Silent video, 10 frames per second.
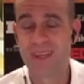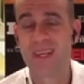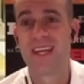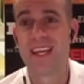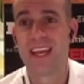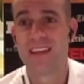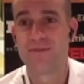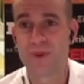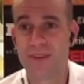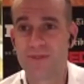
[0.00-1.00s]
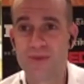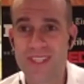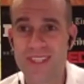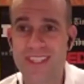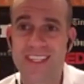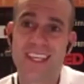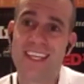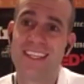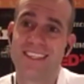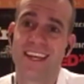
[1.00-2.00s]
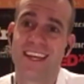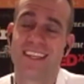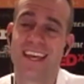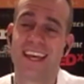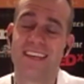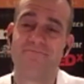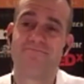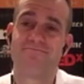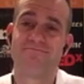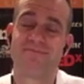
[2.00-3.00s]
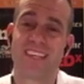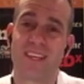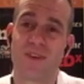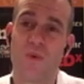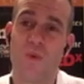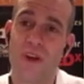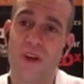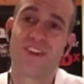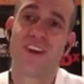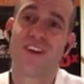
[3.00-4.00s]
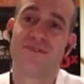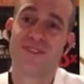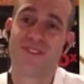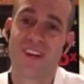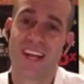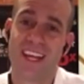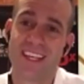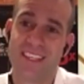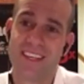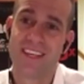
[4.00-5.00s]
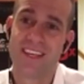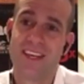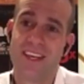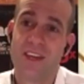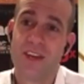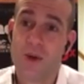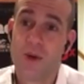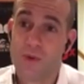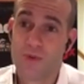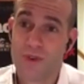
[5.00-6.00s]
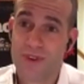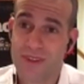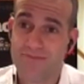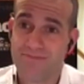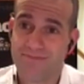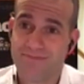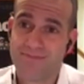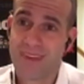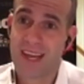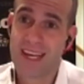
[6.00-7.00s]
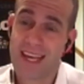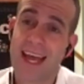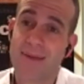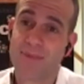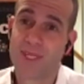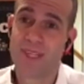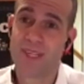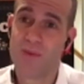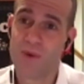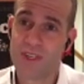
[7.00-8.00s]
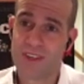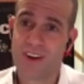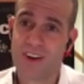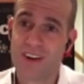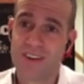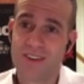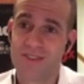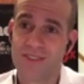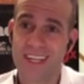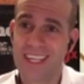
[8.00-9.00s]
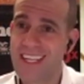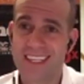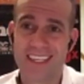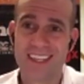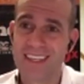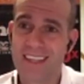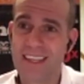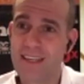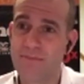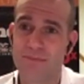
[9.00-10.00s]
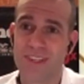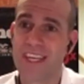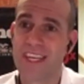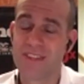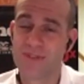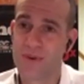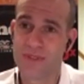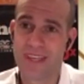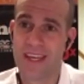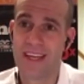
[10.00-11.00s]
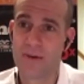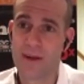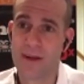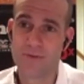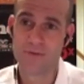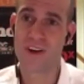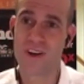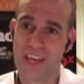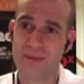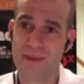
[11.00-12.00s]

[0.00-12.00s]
And for whatever reason, he decided that getting one car further ahead was worth it. And I happened to be that one car, right? He didn't plan his whole day around wronging me.